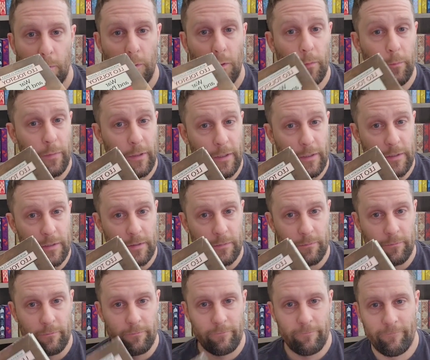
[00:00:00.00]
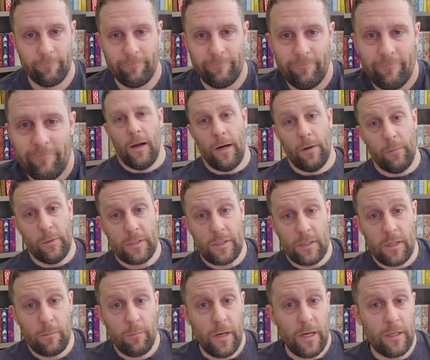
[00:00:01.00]
War and Peace. I
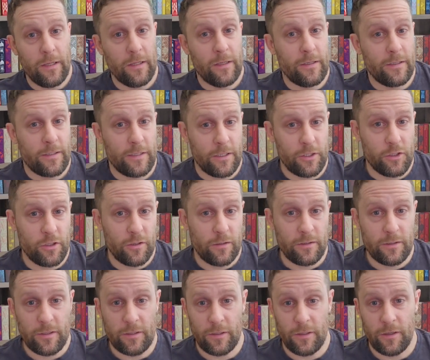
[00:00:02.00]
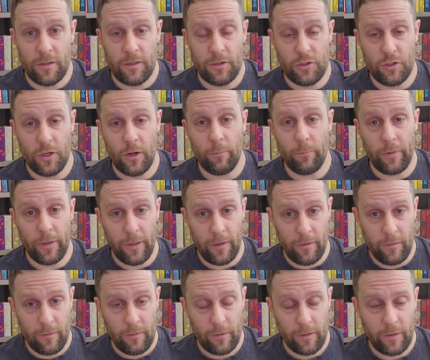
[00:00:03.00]
recently made the decision to jump
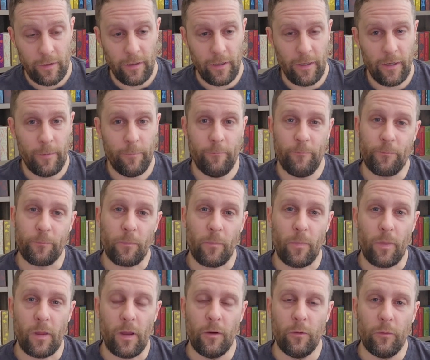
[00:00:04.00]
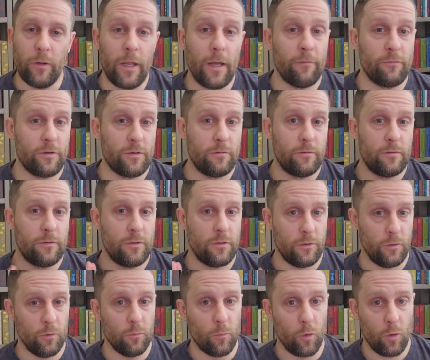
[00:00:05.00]
in. I only have
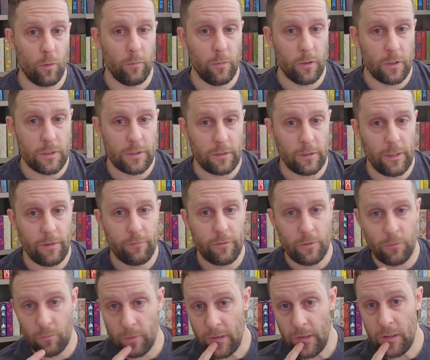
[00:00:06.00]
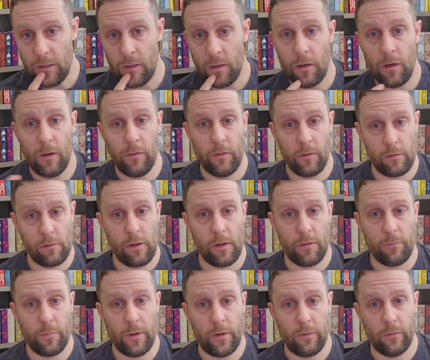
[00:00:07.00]
two more books left to read on the
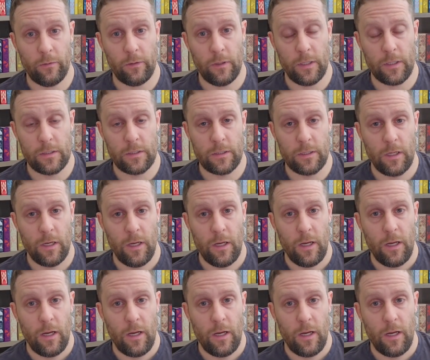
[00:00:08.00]
cloth-bound list.